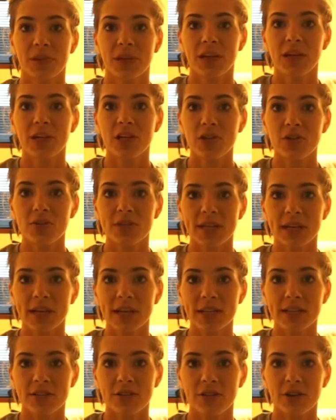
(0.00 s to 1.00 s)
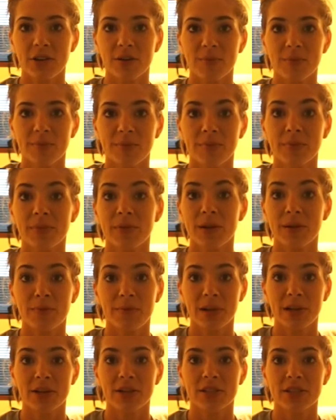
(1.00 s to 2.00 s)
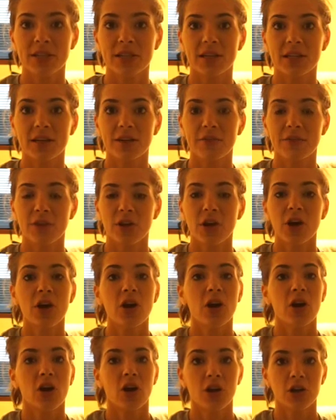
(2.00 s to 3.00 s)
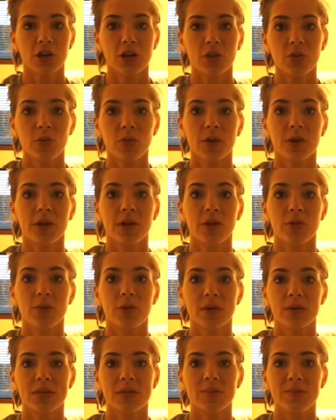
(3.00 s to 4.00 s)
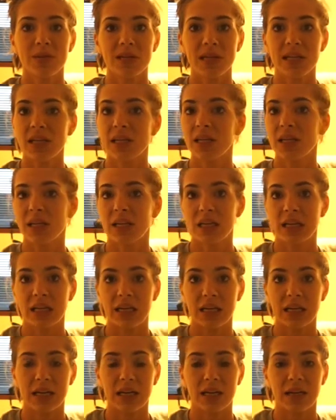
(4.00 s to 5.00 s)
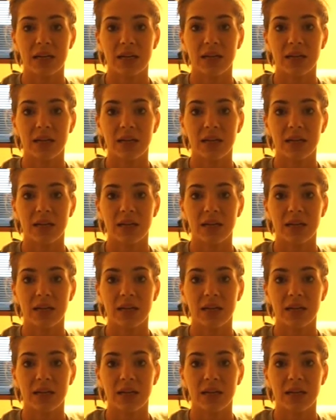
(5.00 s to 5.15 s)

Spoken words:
And use that as your comparison of, are you where you want to be, and